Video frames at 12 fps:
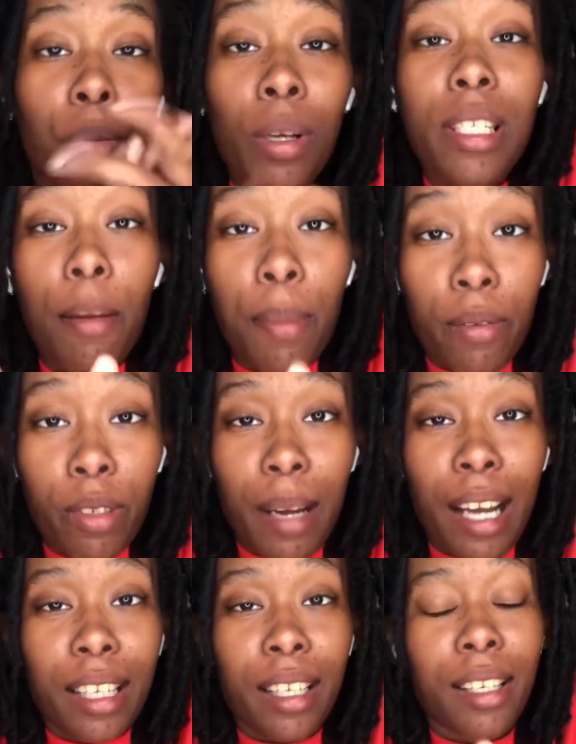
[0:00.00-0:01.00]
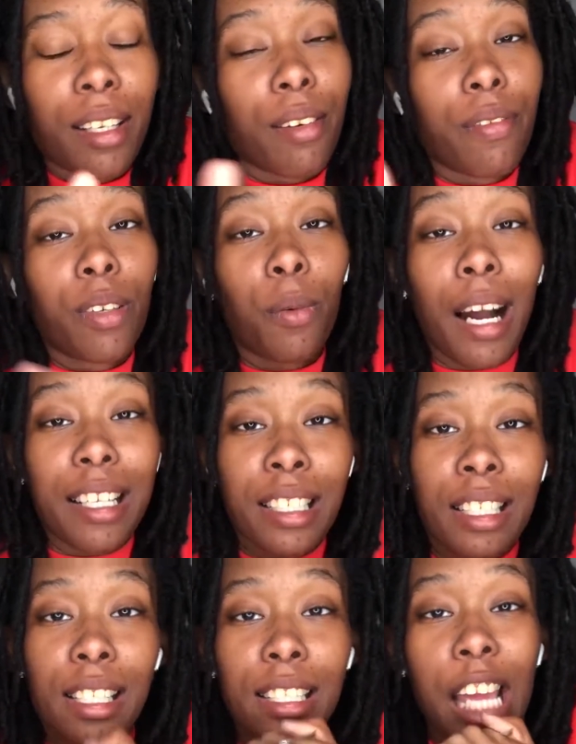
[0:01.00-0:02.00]
What's up, everybody? If you're
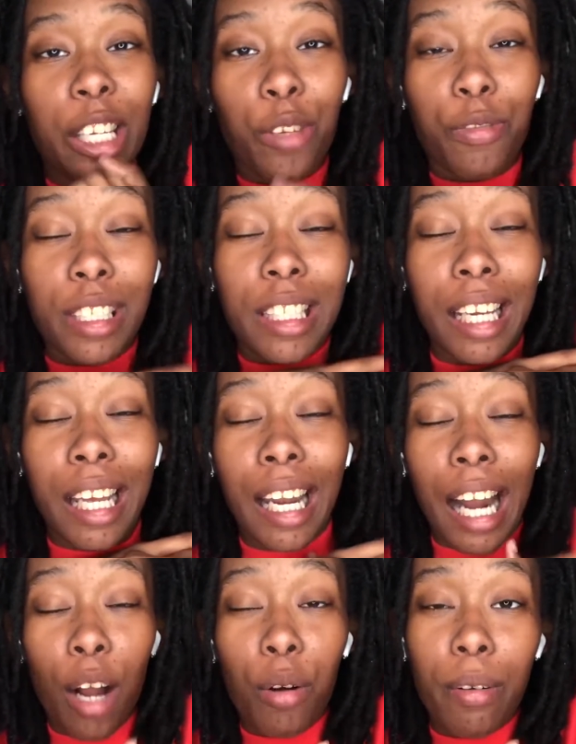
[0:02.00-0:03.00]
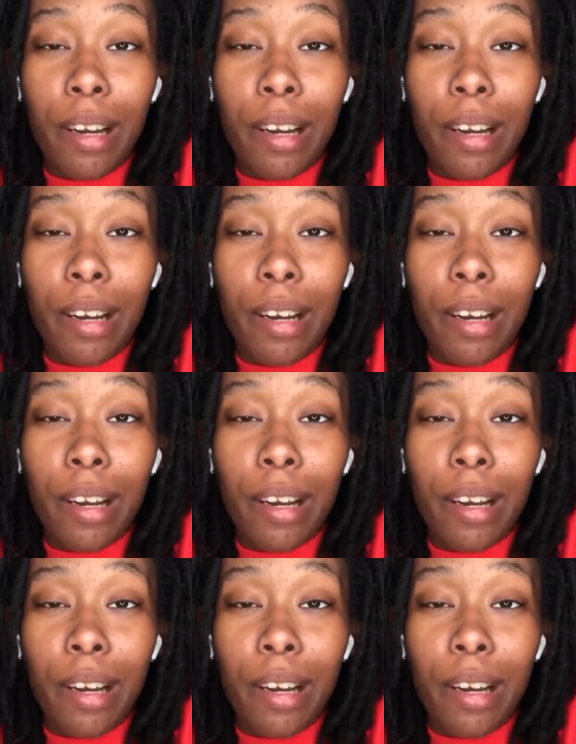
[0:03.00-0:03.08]
watching this, thank you for sticking it out.